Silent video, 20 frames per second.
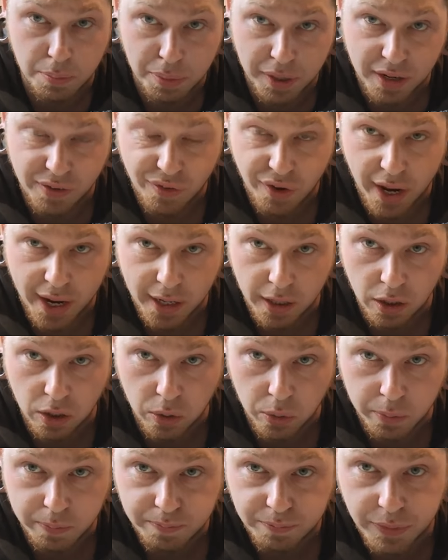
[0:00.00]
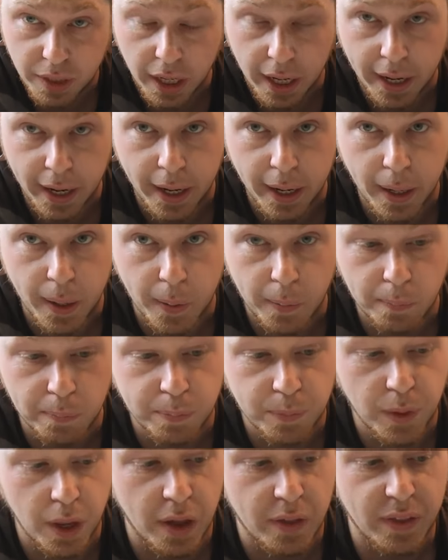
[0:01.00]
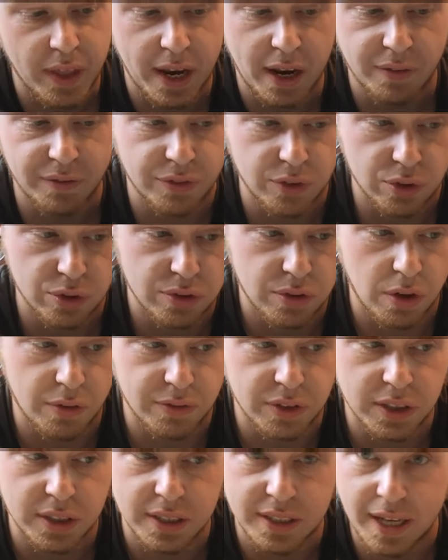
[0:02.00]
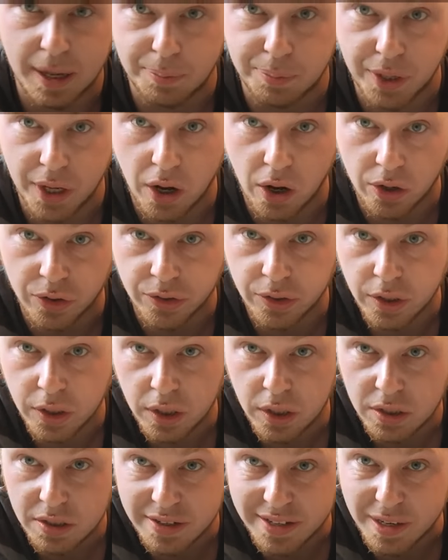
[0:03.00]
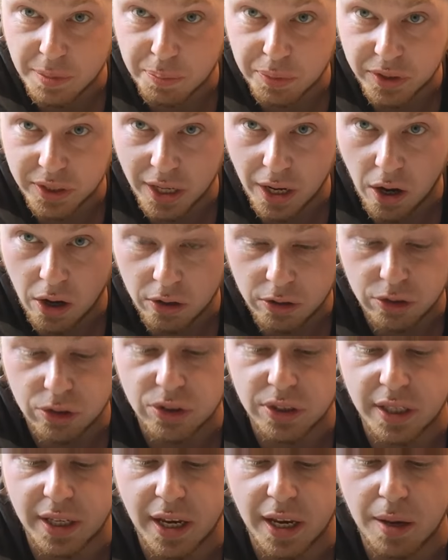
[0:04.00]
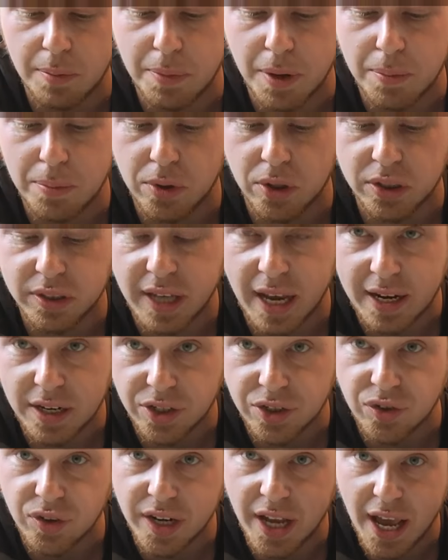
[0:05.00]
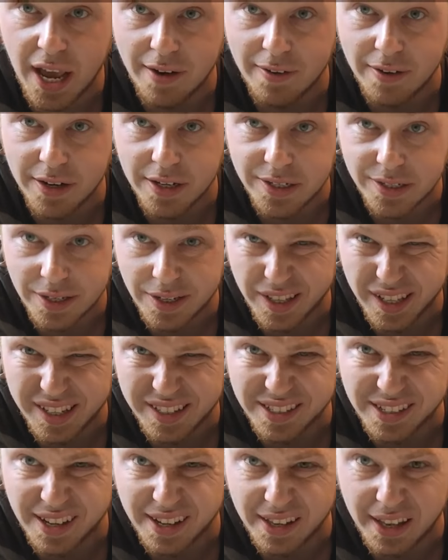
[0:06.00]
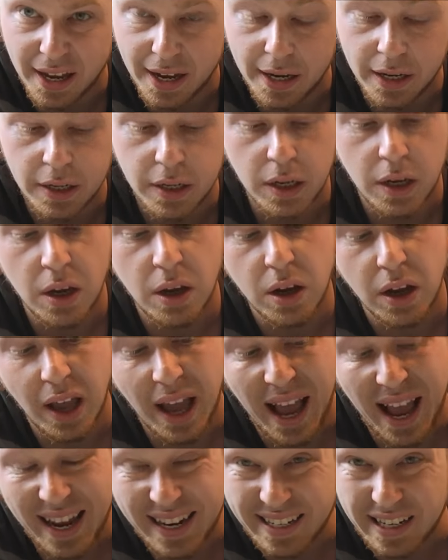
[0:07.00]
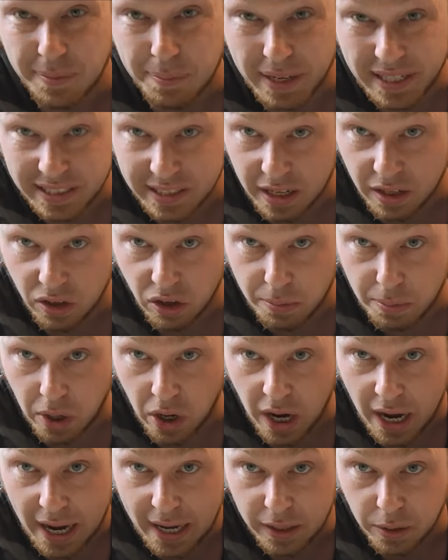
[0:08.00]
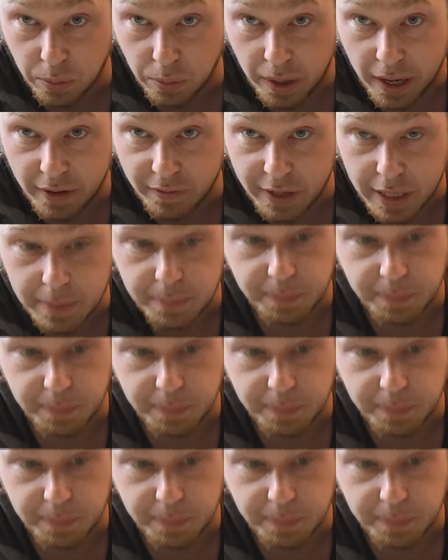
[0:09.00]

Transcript: and PVA glue. Um, and then I've just obviously dabbed it on, stippled it on just to get a bit more texture in areas and things like that. And it makes it a lot more harder wearing.